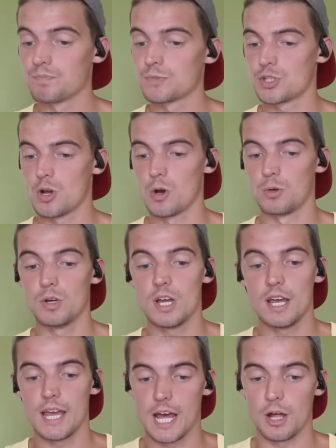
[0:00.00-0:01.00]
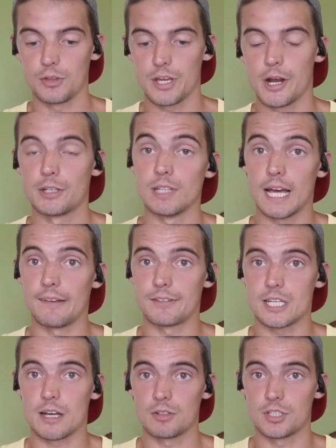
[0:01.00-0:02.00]
So healthcare and
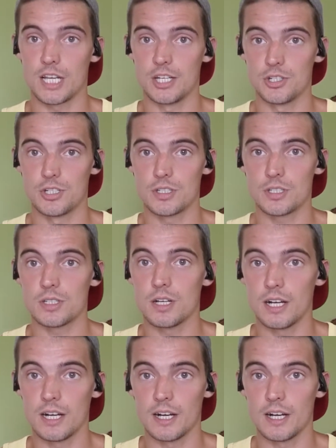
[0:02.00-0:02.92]
lifestyle changes,